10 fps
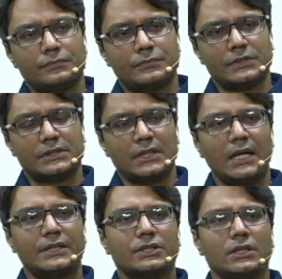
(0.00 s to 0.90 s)
the
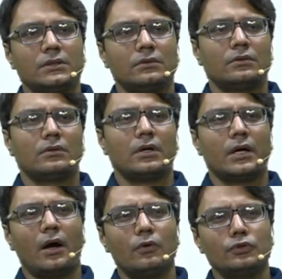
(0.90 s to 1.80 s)
selection
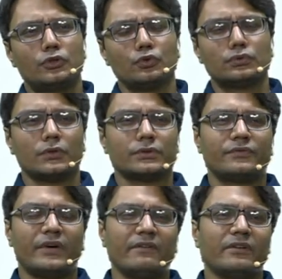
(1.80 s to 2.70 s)
around
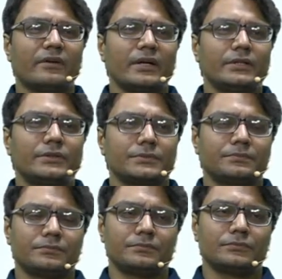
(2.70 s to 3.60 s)
2,500
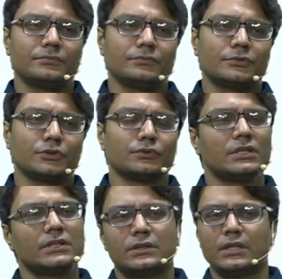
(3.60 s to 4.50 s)
to
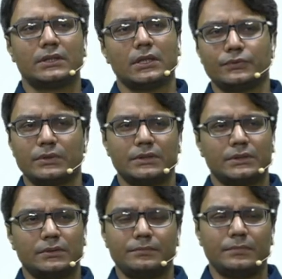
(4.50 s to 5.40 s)
3,000.
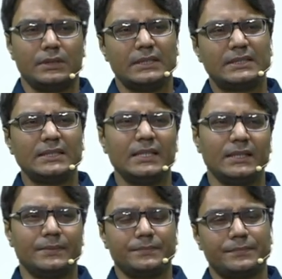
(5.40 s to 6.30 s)
It's
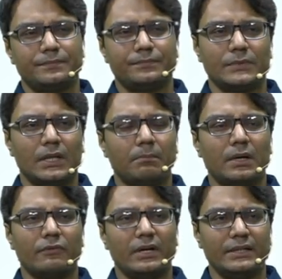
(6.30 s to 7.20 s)
the
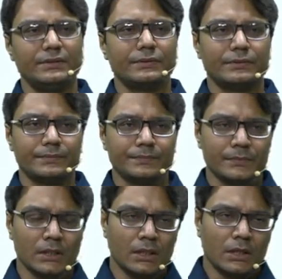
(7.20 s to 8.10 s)
number varies.
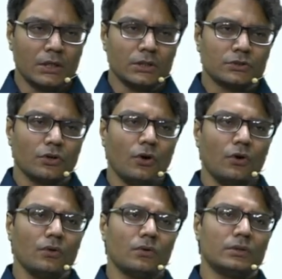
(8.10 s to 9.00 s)

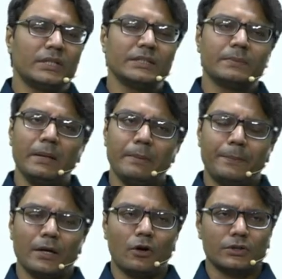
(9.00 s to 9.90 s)
So these many
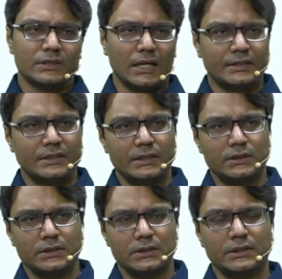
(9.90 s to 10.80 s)
people got selected.
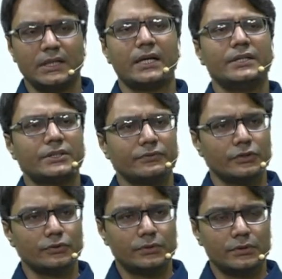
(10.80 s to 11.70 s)
They are
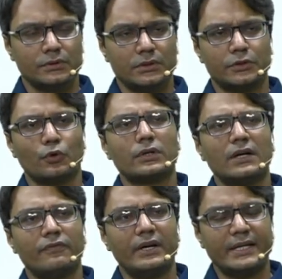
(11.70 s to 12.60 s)
interviewed. The total
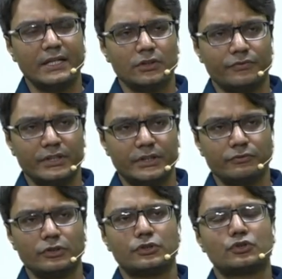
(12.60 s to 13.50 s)
weightage of
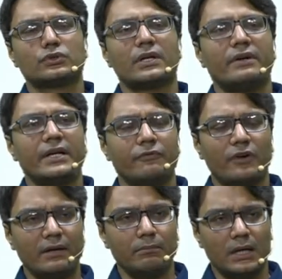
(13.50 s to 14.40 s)
interview is
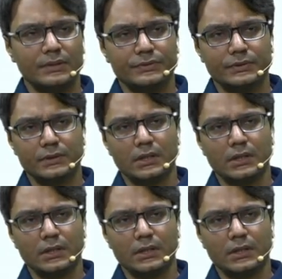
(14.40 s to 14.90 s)
275 marks,